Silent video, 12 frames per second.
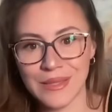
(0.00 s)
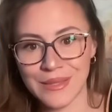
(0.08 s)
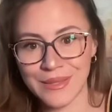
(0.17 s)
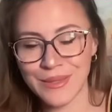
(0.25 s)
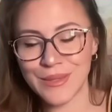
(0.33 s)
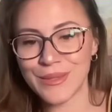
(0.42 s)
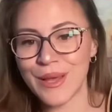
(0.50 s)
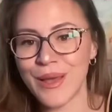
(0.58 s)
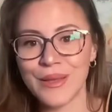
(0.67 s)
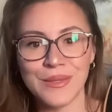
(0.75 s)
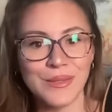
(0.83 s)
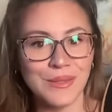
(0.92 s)
and
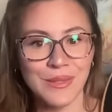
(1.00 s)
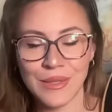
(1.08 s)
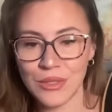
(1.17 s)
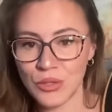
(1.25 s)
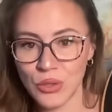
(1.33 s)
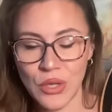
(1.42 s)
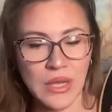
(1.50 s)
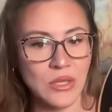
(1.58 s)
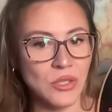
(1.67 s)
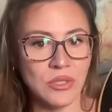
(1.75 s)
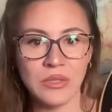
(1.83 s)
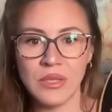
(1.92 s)
science and
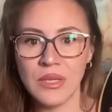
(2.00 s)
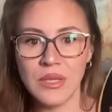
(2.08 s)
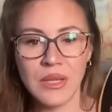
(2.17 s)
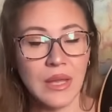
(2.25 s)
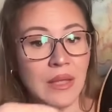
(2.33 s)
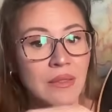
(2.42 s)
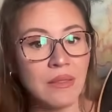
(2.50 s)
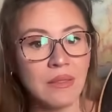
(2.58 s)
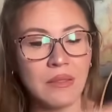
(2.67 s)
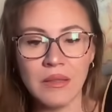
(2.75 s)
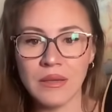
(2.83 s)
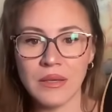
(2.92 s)
education.
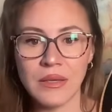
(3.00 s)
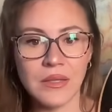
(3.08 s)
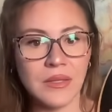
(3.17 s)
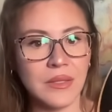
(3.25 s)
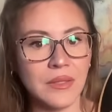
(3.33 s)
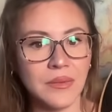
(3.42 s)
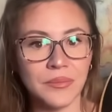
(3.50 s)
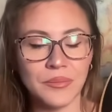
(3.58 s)
And there